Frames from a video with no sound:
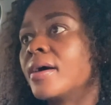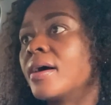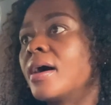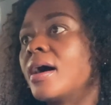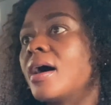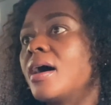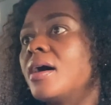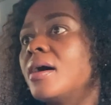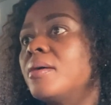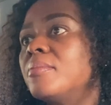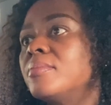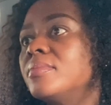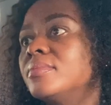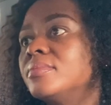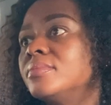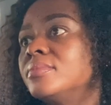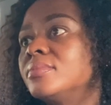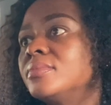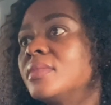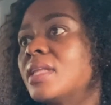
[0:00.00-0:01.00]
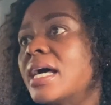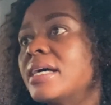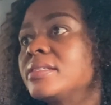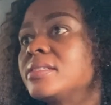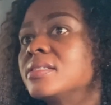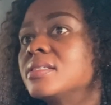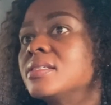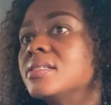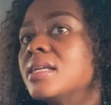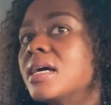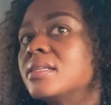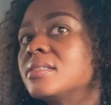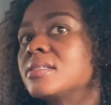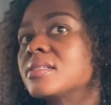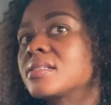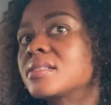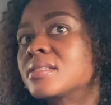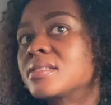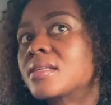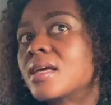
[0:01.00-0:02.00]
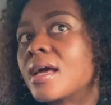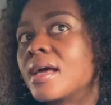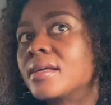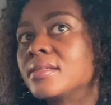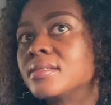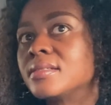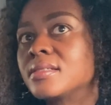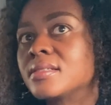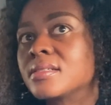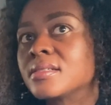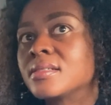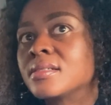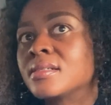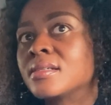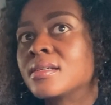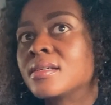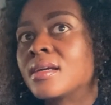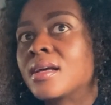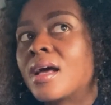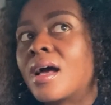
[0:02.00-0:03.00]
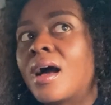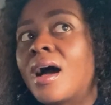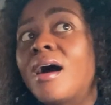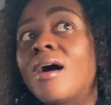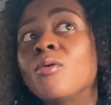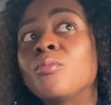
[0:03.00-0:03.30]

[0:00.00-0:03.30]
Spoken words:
I didn't understand how